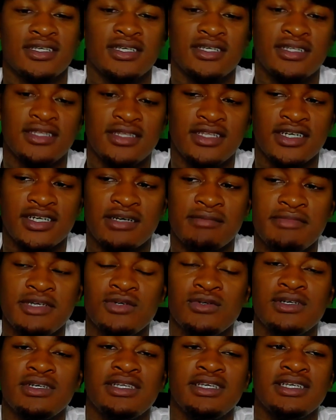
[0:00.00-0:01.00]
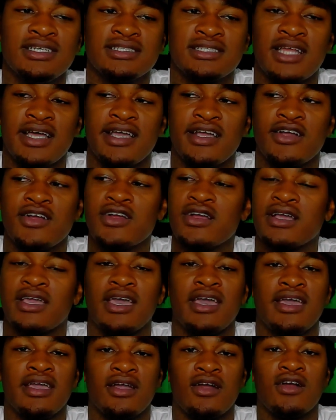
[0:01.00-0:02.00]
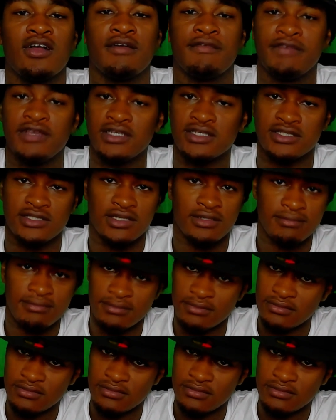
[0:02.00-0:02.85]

the community is like Hurricane Harvey or something.